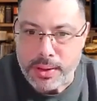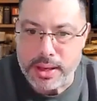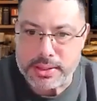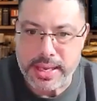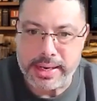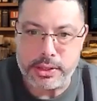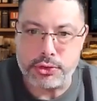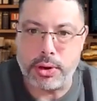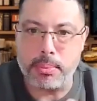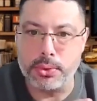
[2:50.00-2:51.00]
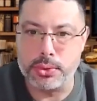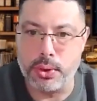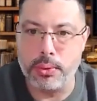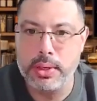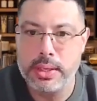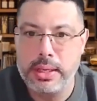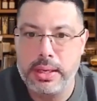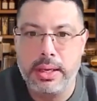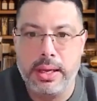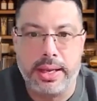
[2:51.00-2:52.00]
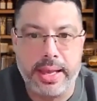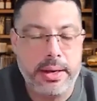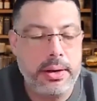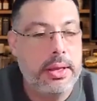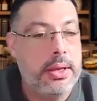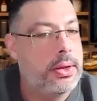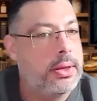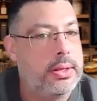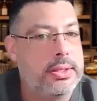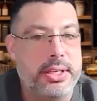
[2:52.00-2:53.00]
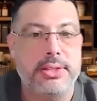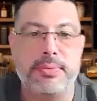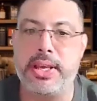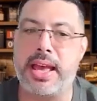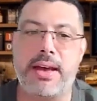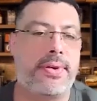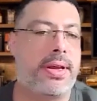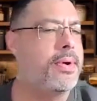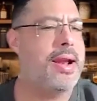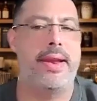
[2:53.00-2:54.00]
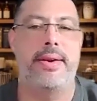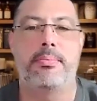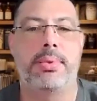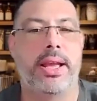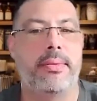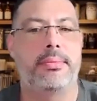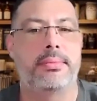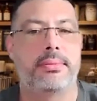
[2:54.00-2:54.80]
us getting in trouble. So again, CSV Cafe, we're not here to blame.